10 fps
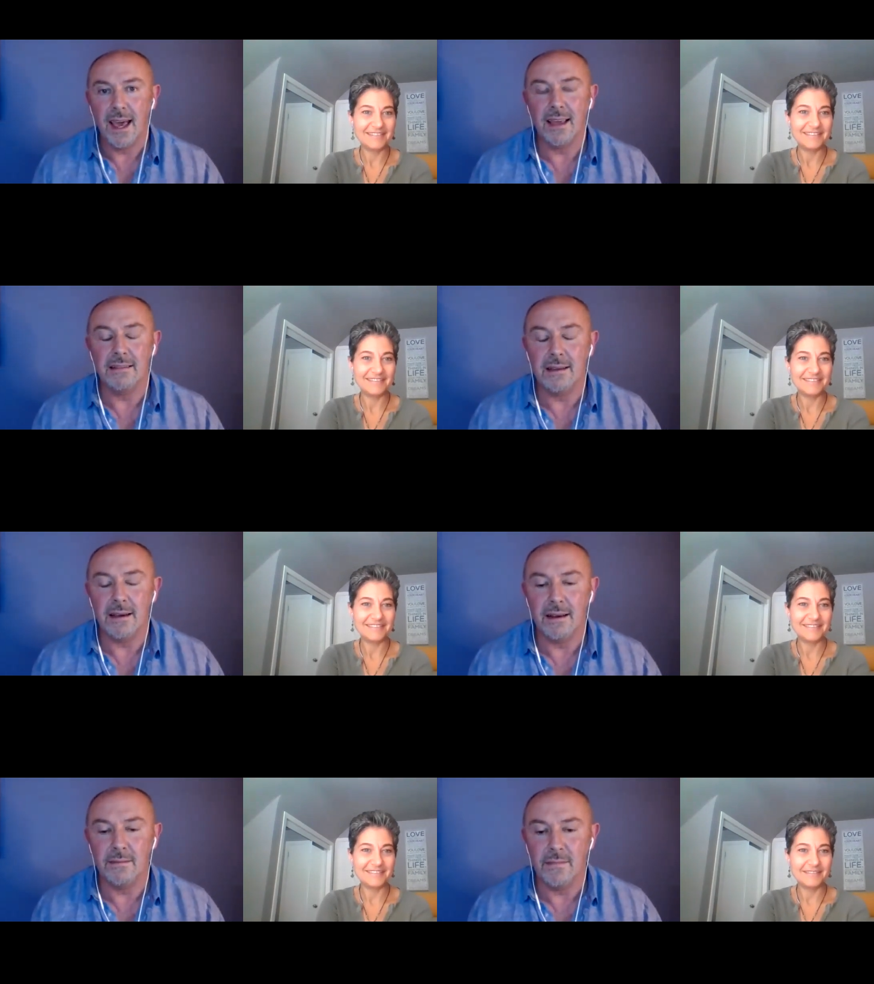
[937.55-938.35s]
Speaker 1: And
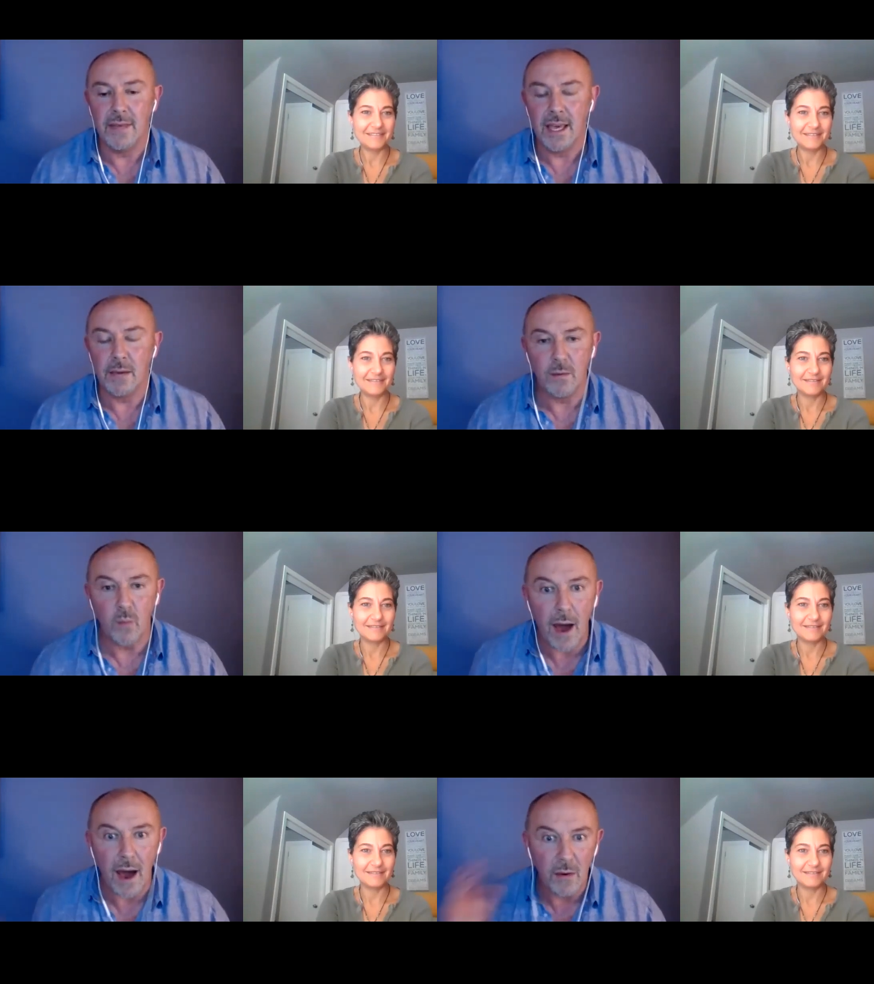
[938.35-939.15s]
um, he
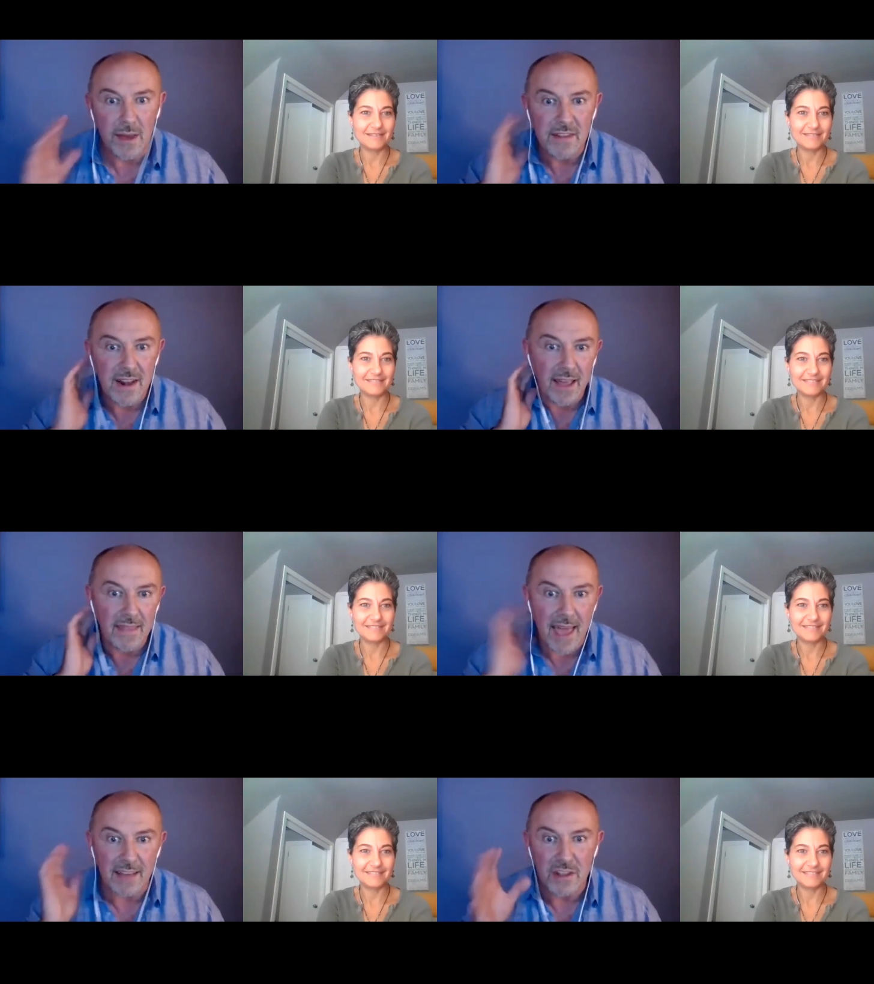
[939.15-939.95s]
went, wow, even
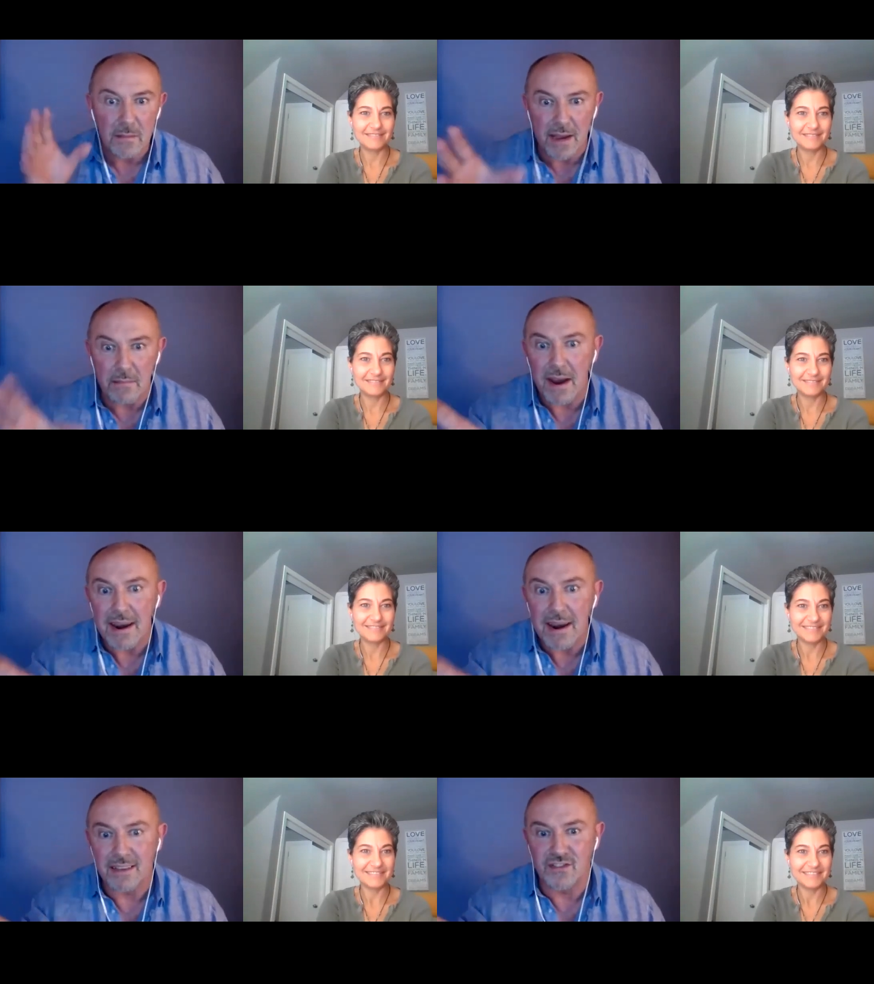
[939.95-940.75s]
like the hairs on the back of
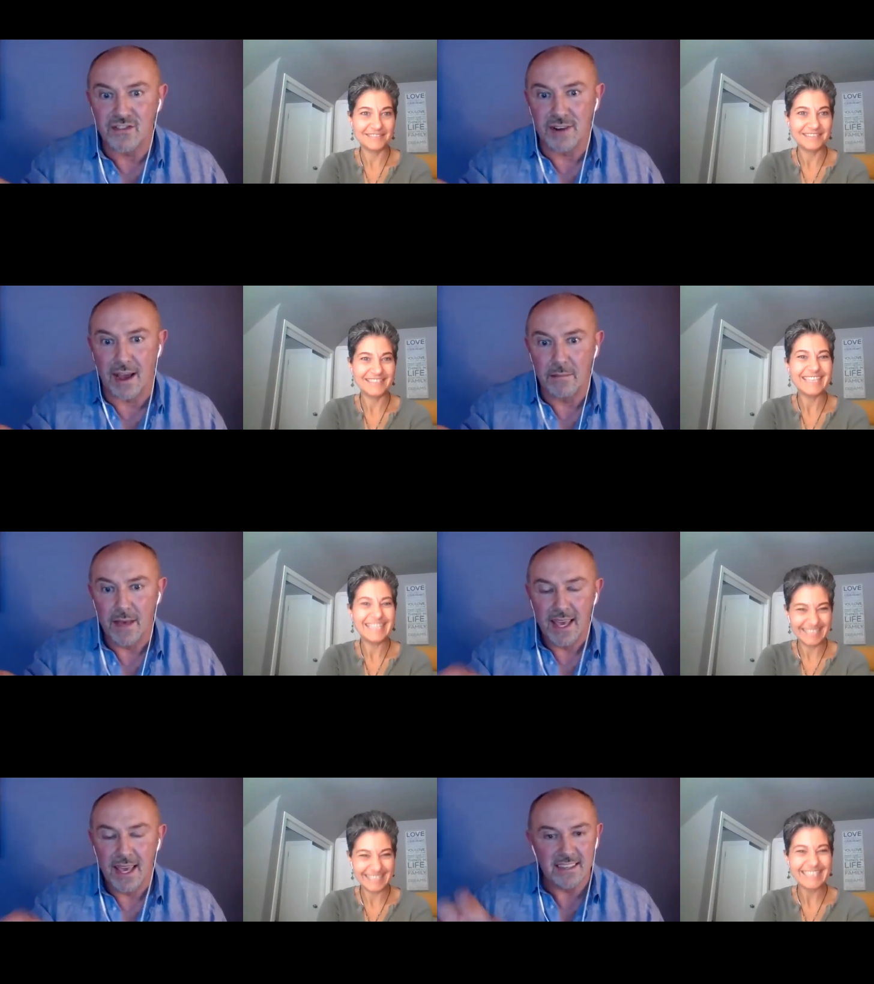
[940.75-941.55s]
my neck have stood
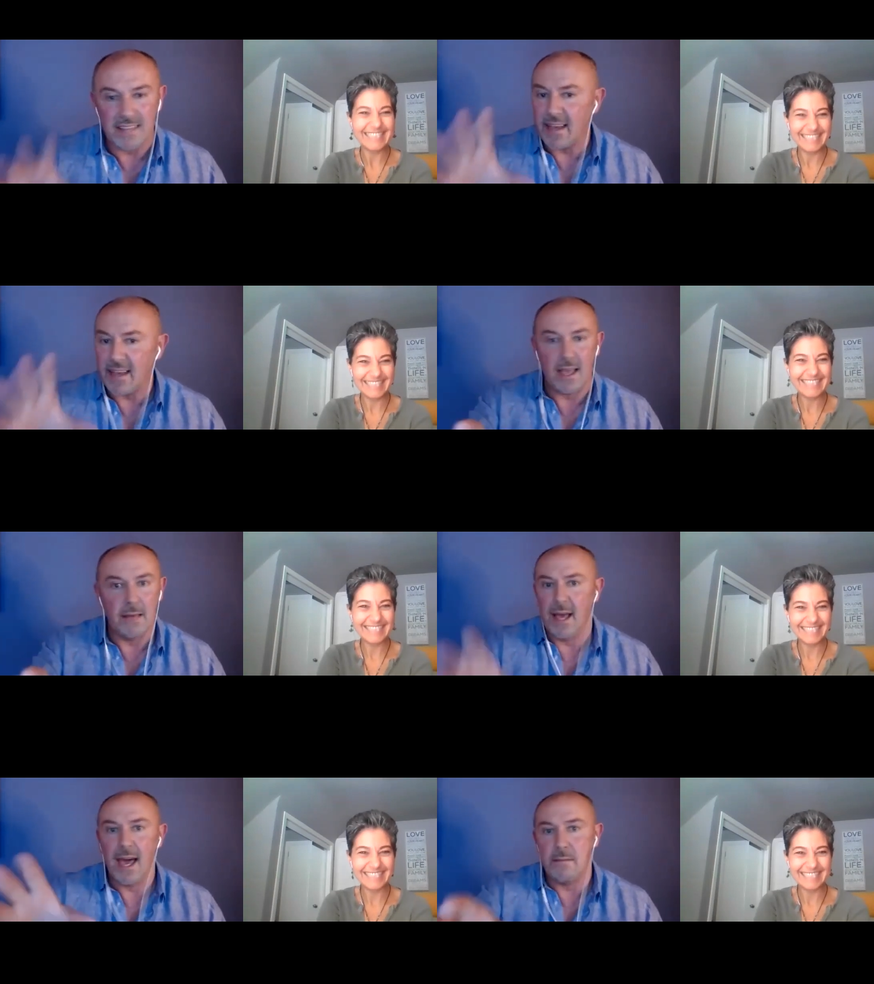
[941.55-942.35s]
up. He said,
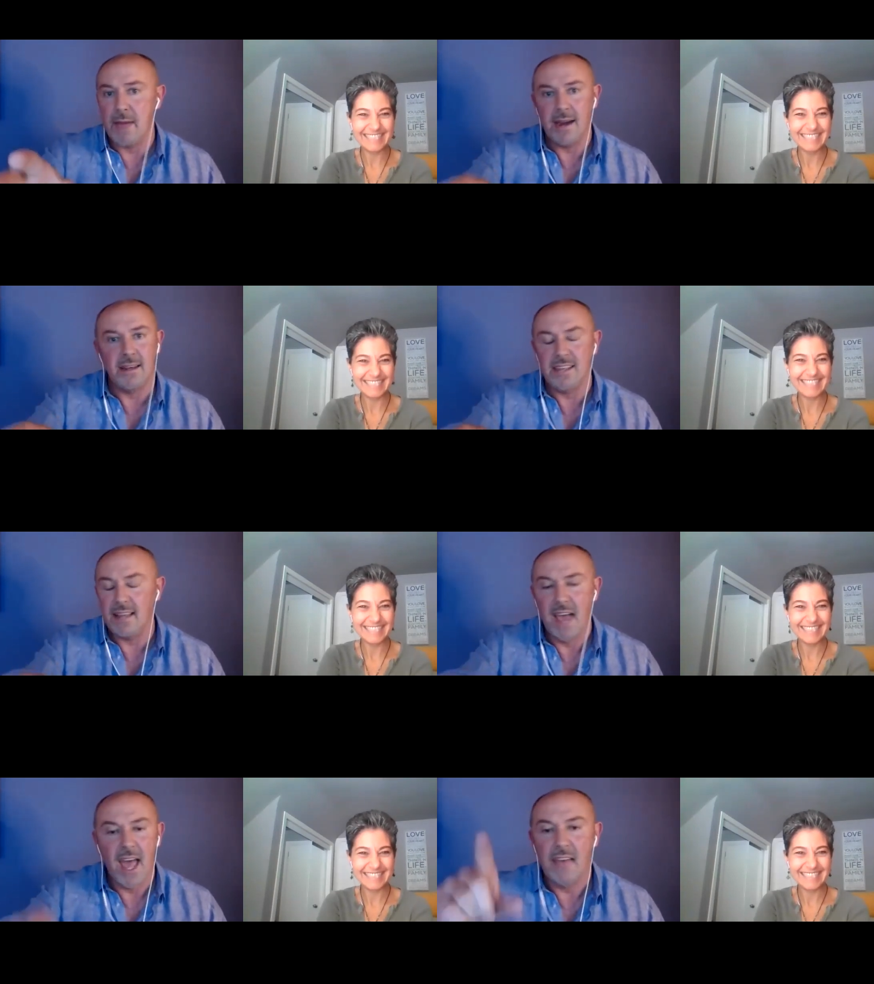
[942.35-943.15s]
that, hey man, he
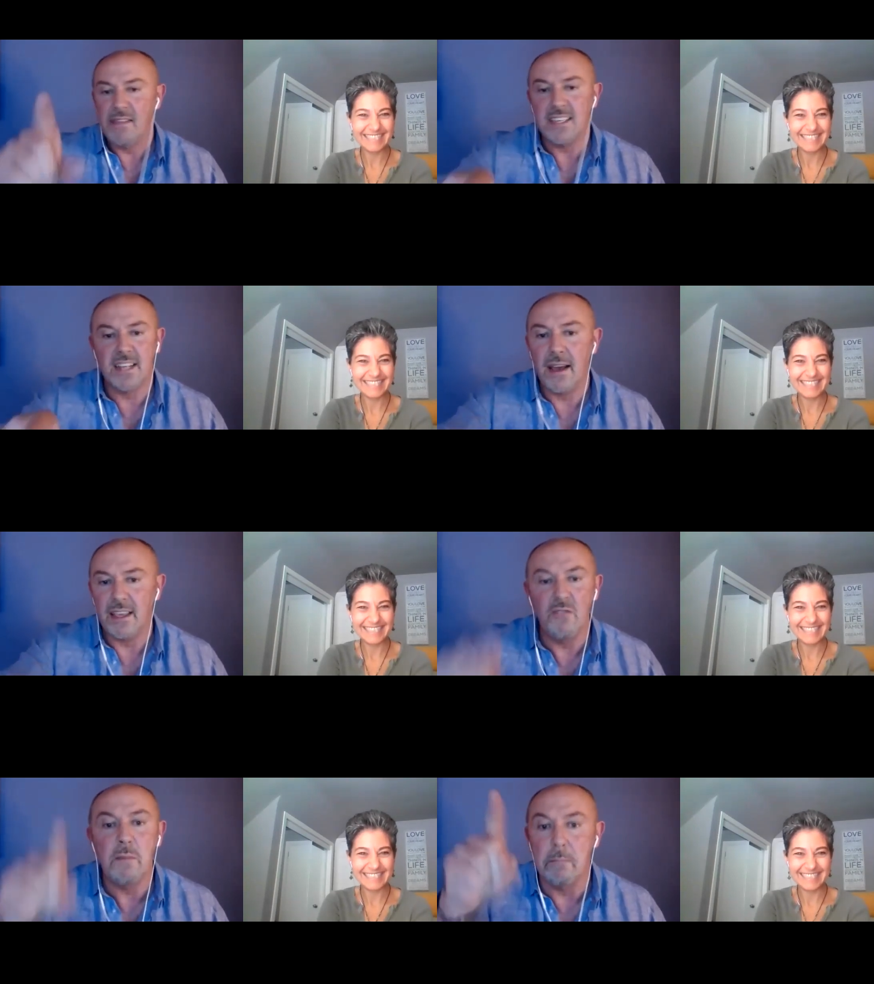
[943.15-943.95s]
said, that's
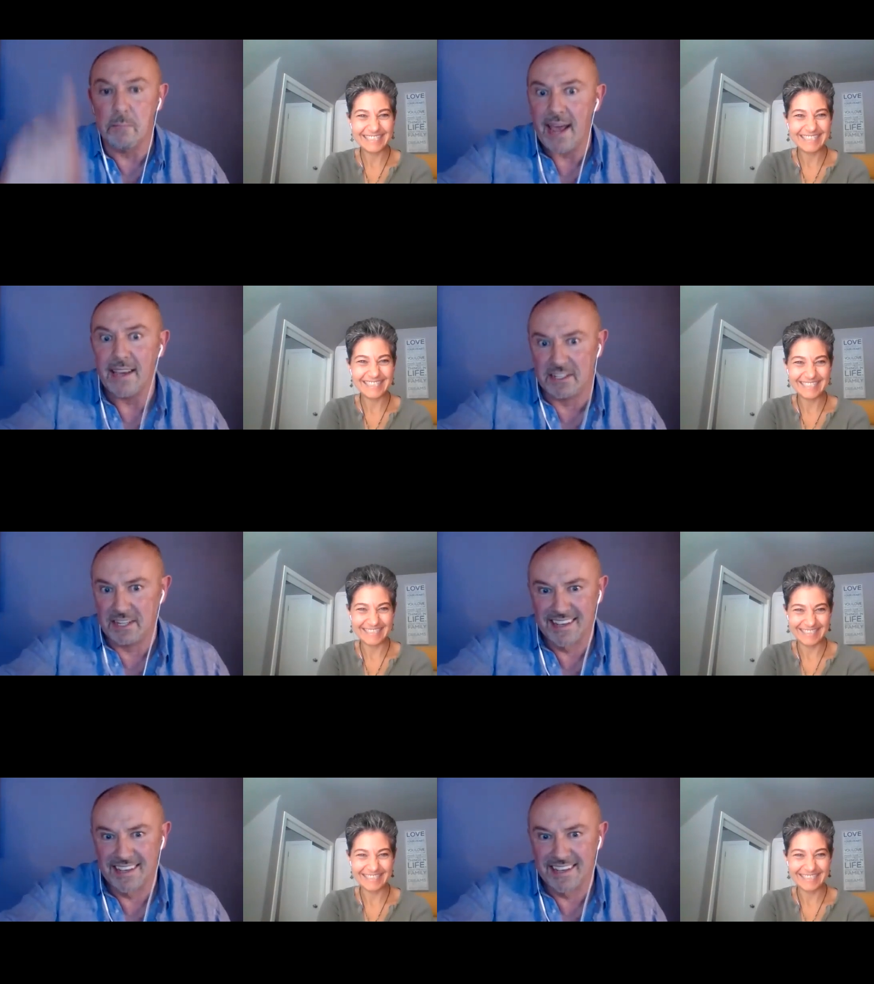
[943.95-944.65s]
like you've been blessed.